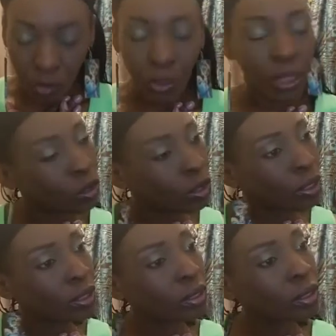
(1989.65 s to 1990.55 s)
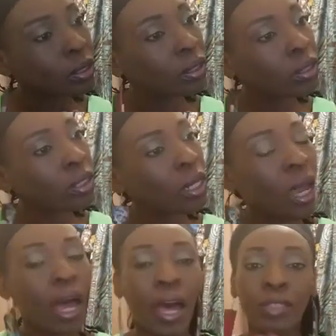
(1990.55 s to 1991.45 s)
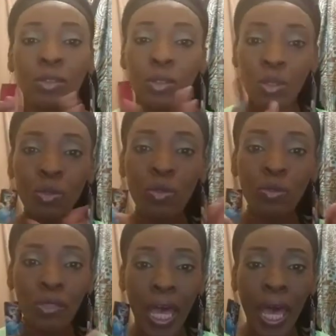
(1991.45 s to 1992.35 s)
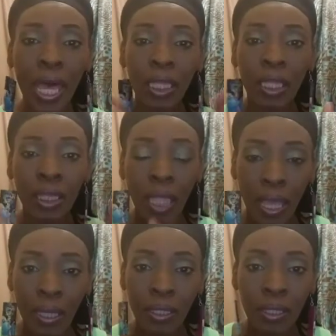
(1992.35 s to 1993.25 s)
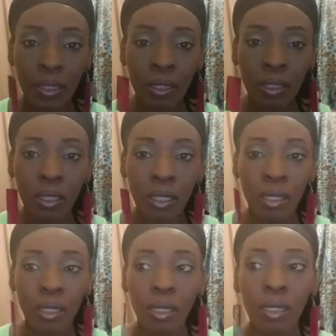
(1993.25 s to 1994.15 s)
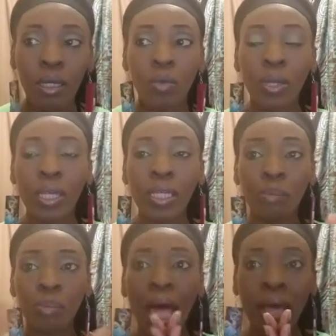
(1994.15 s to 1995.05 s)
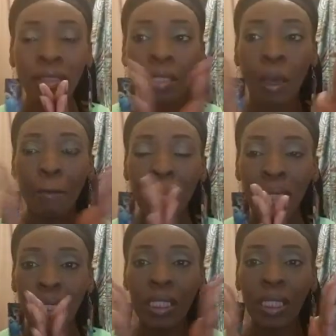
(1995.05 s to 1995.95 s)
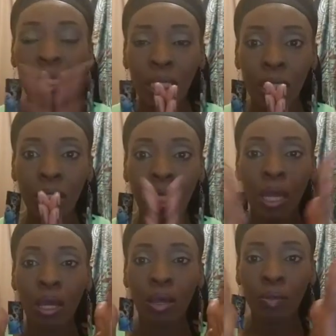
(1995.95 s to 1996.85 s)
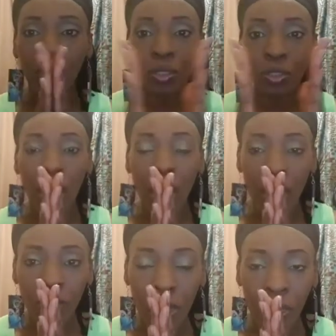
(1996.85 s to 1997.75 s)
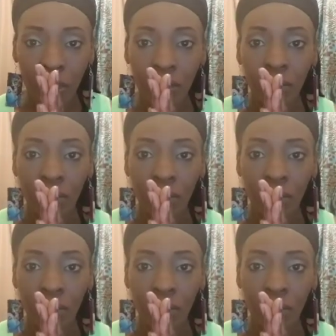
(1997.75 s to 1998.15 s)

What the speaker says: But Lord, I do not like when he blocks me in the driveway.